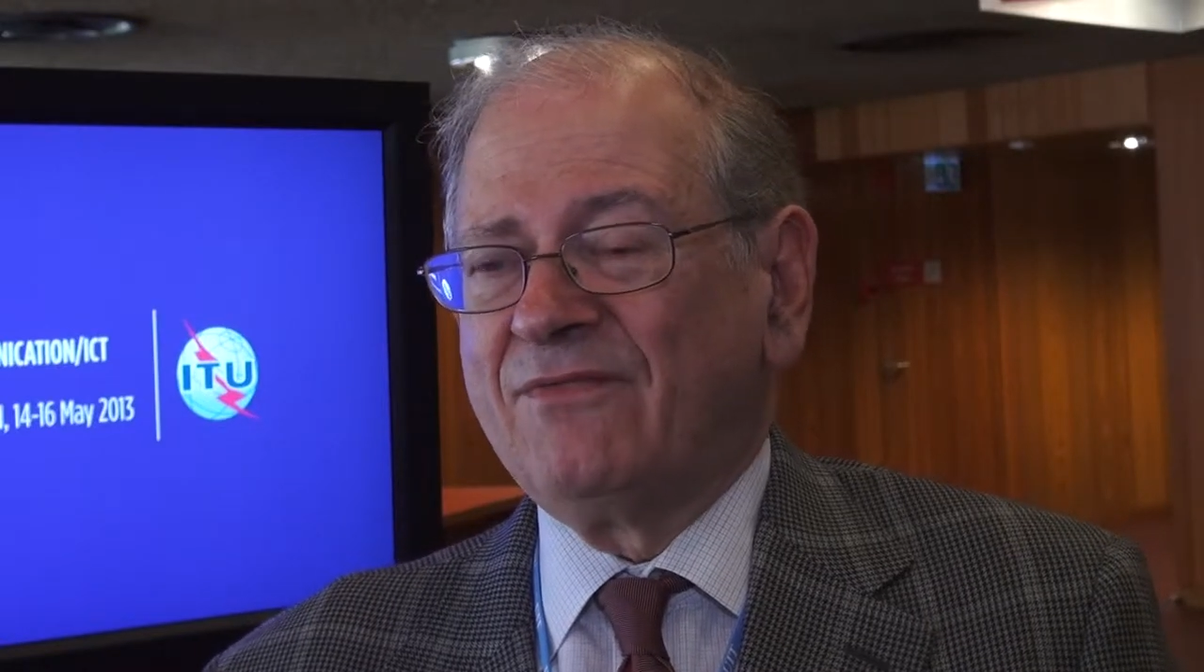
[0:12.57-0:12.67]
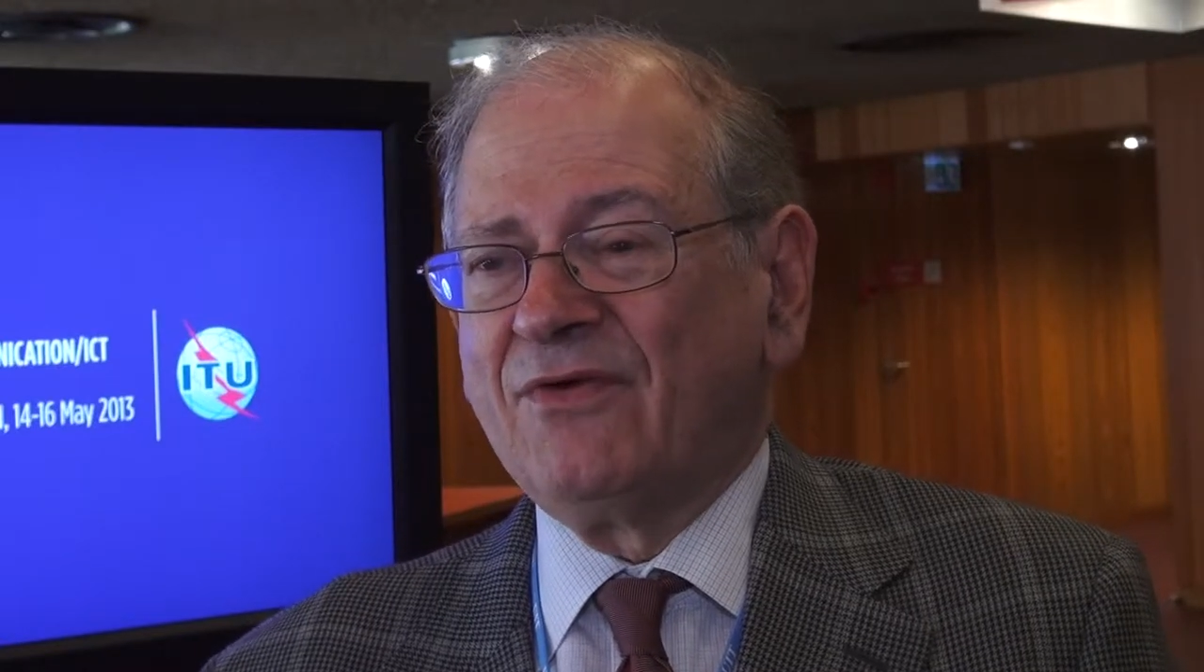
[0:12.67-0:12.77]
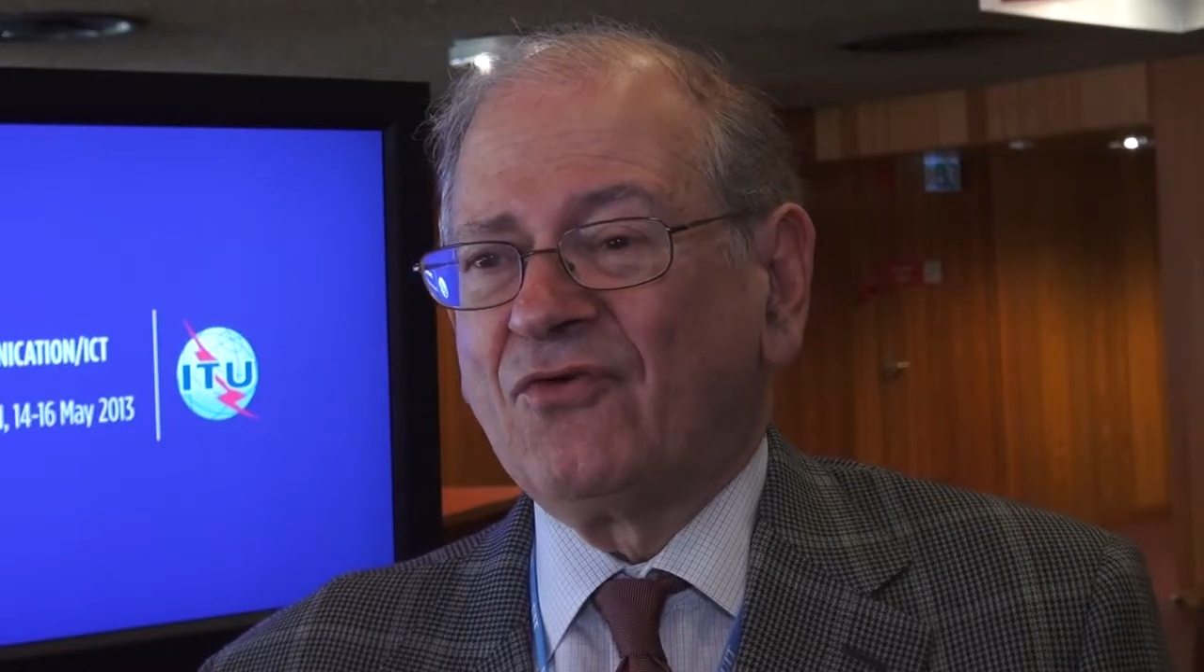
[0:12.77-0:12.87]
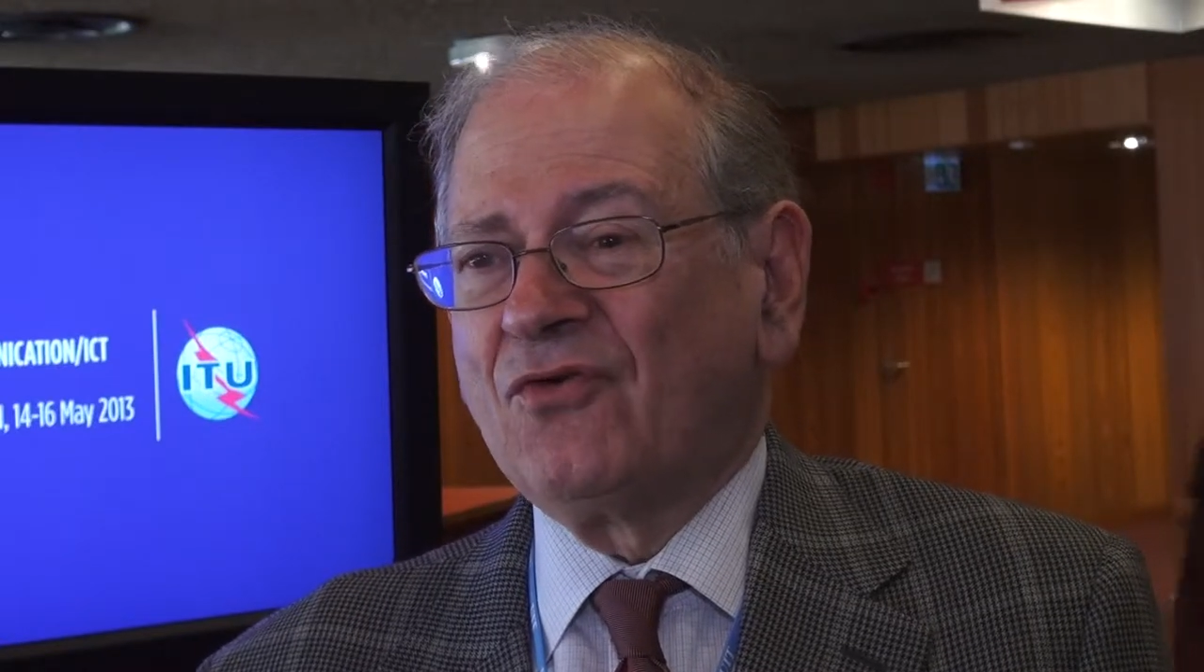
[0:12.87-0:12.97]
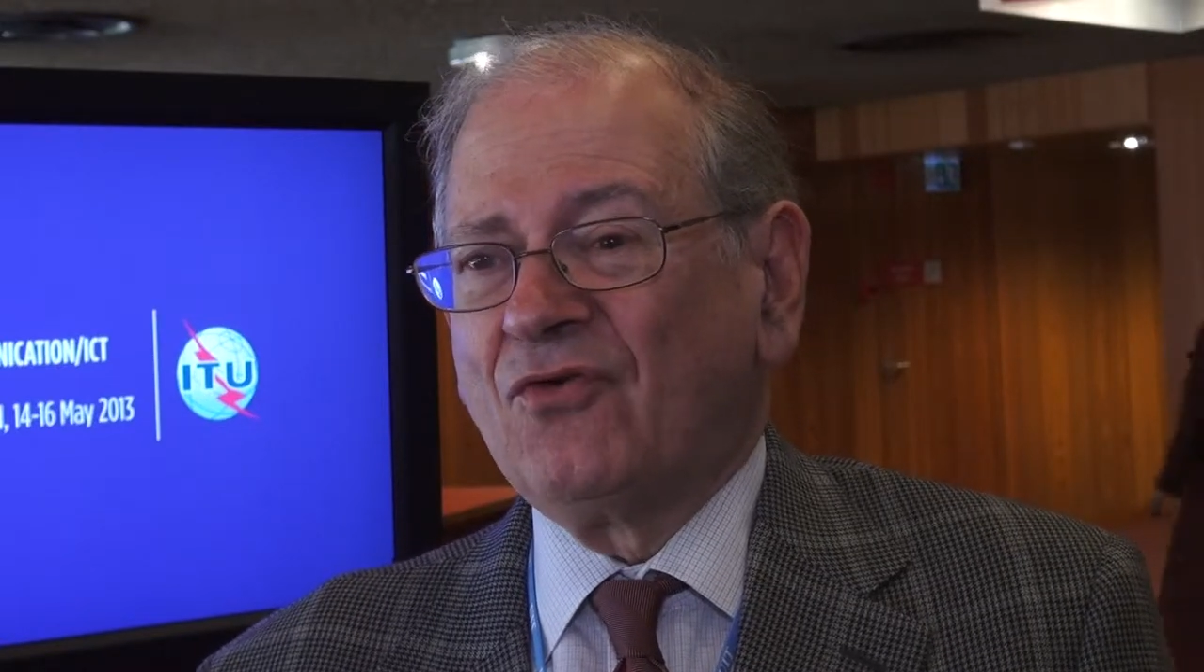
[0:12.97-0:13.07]

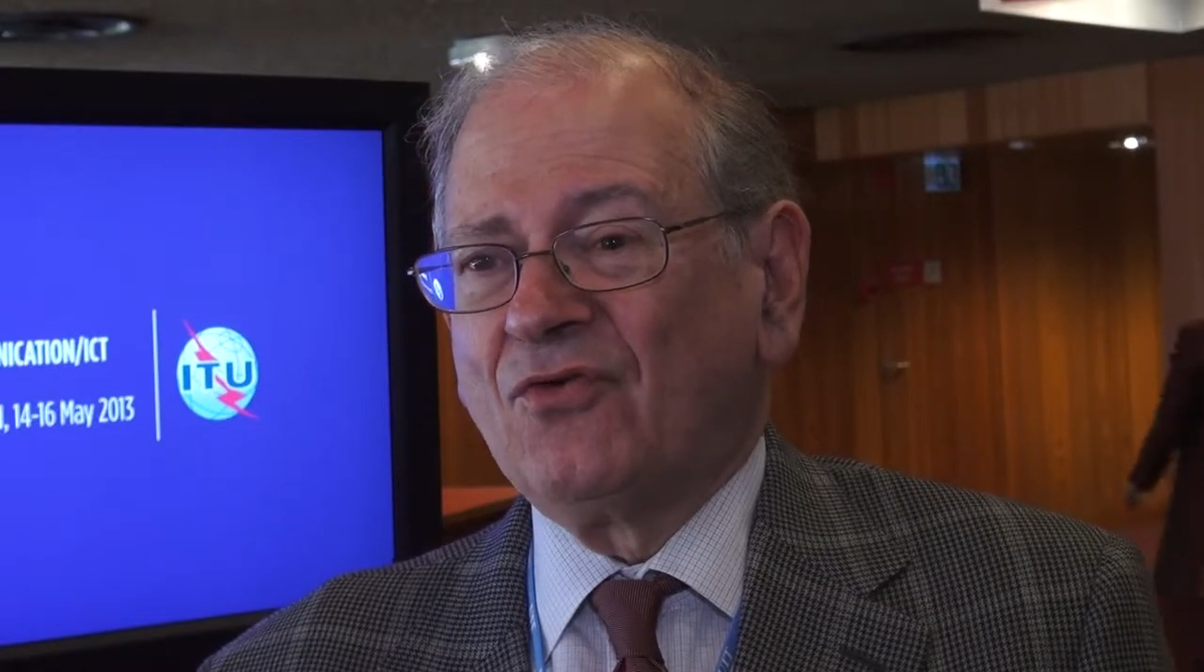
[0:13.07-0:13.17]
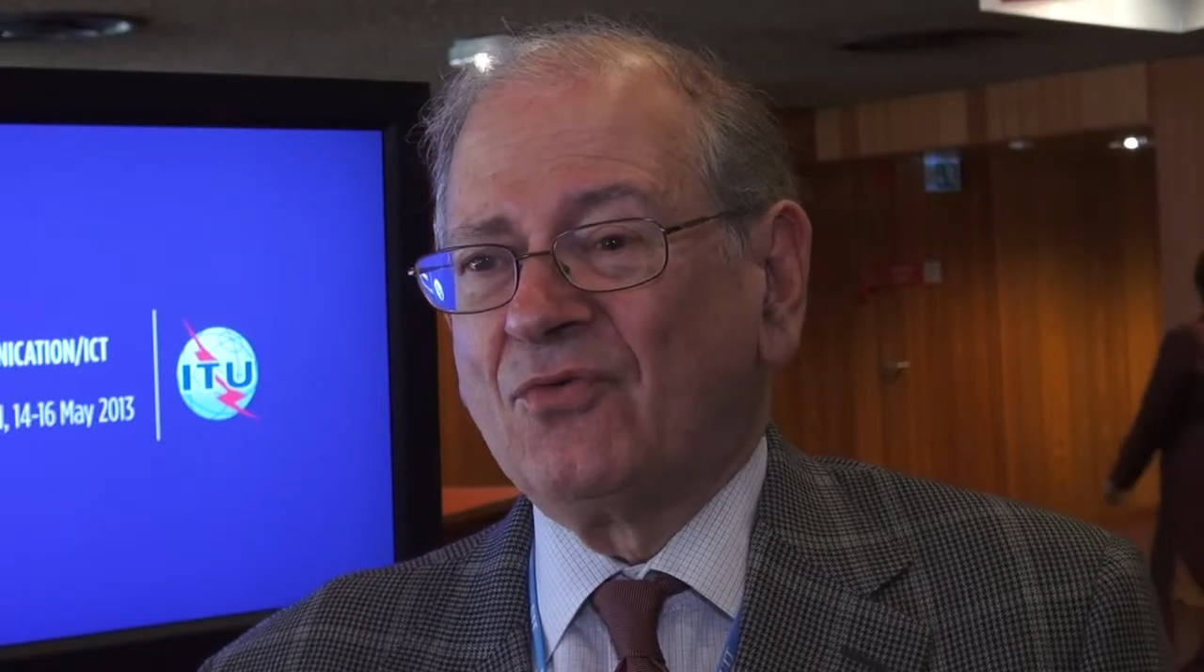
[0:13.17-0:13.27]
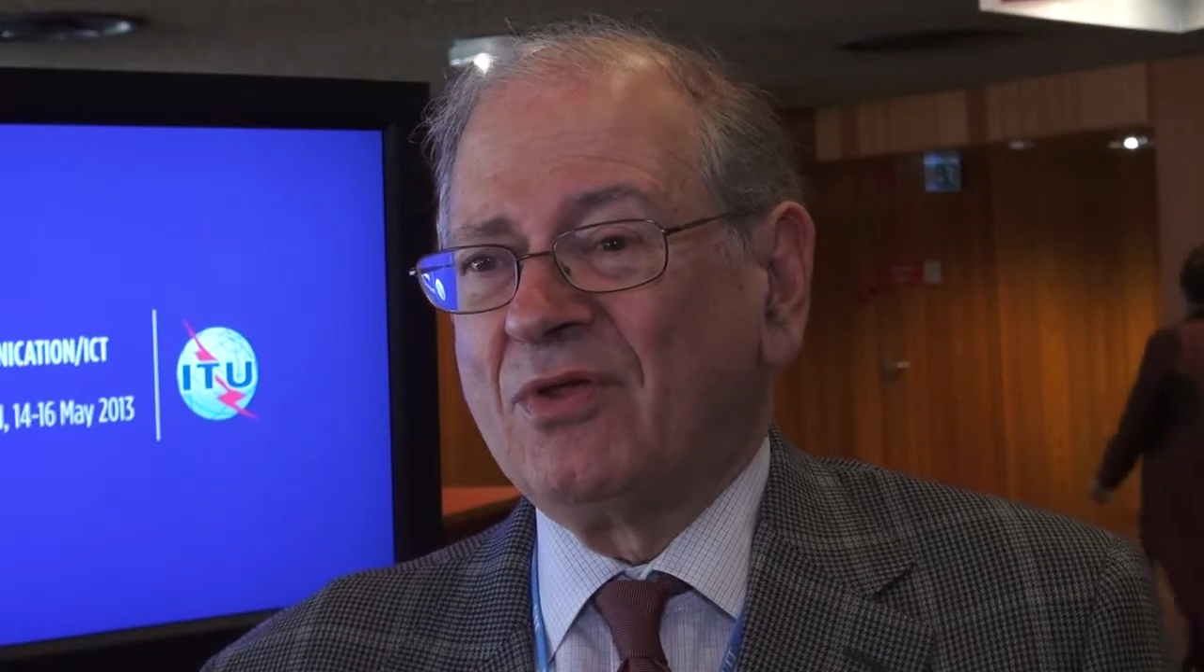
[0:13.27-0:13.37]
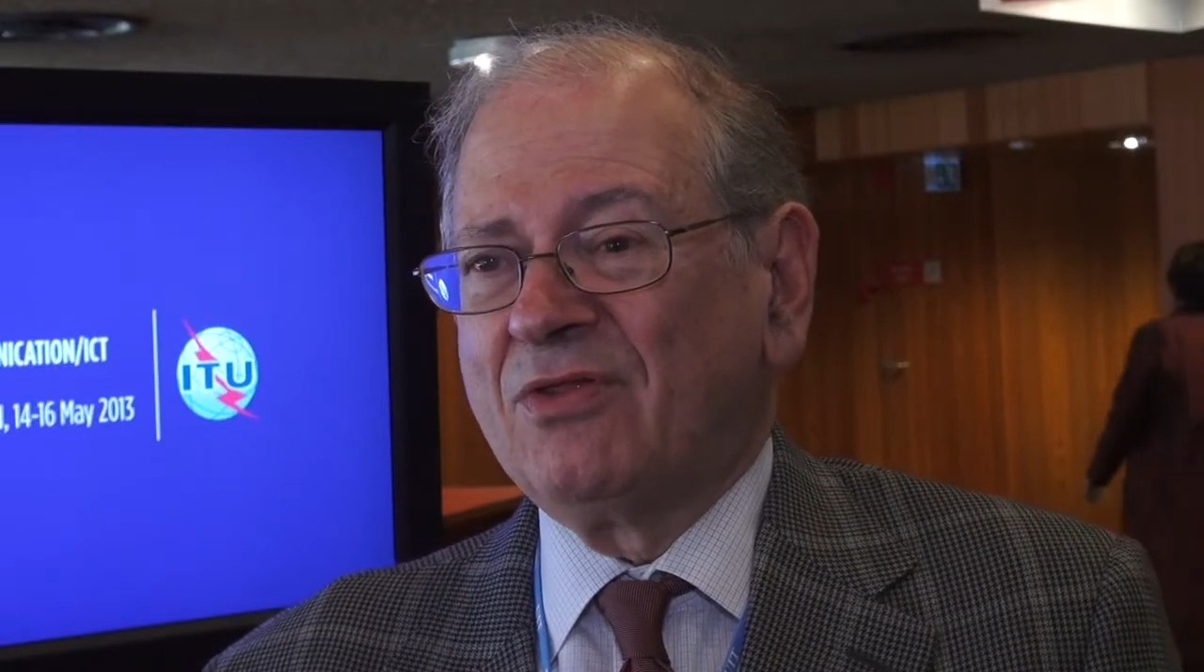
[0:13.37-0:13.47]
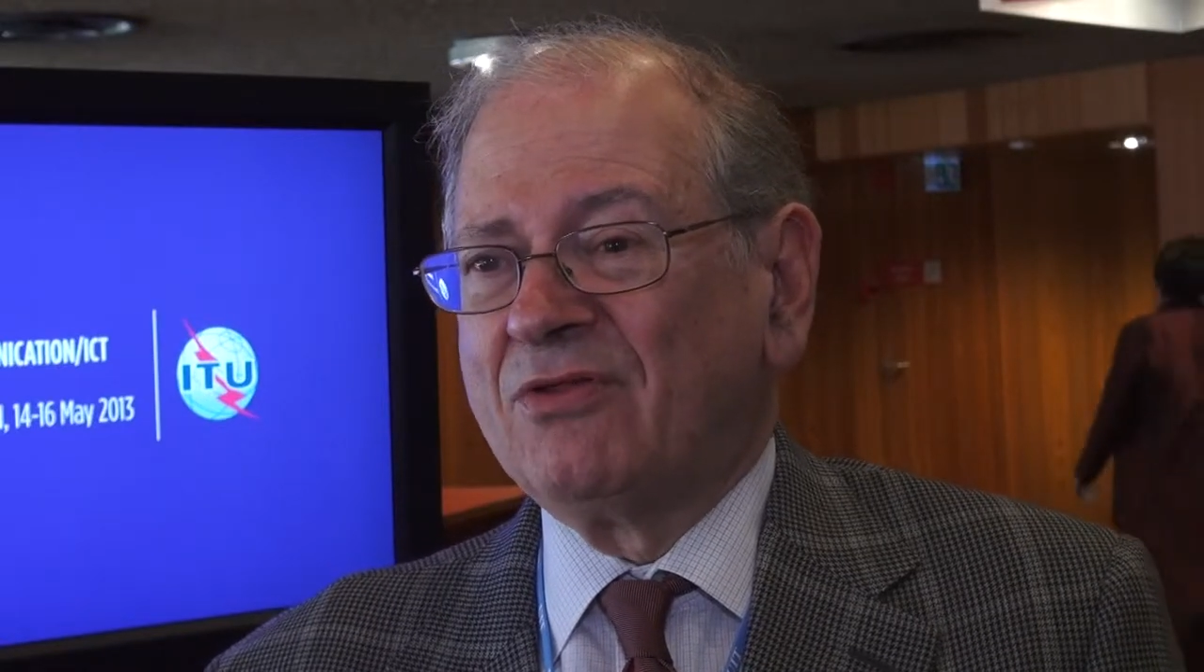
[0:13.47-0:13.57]
issues
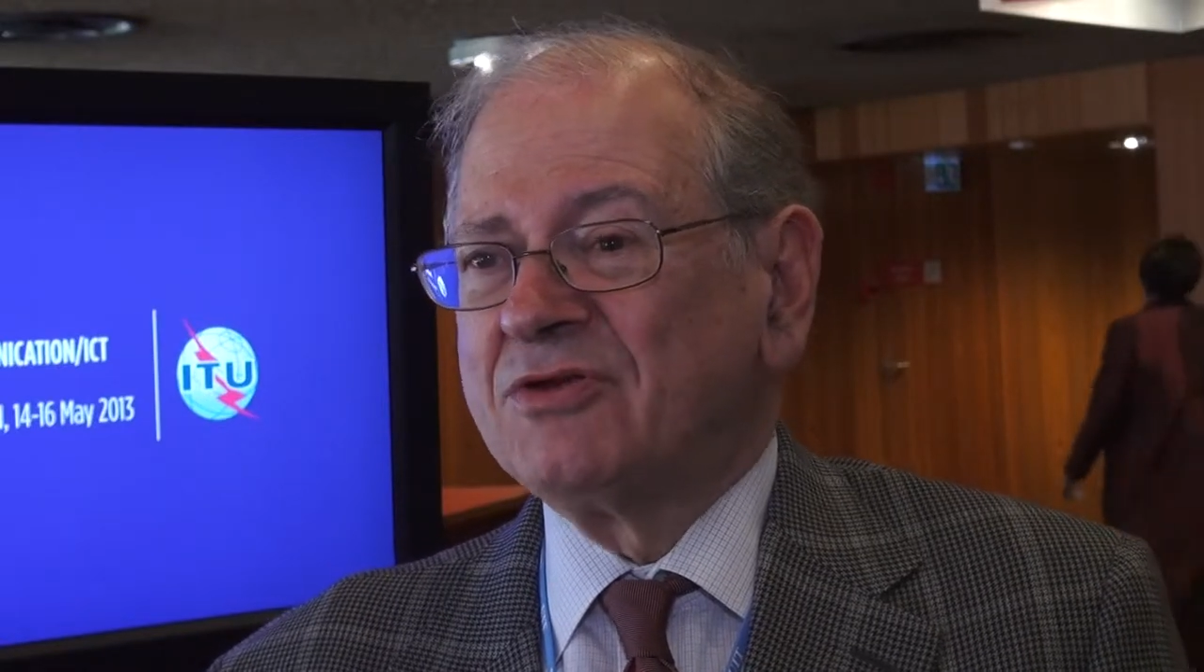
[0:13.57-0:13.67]
with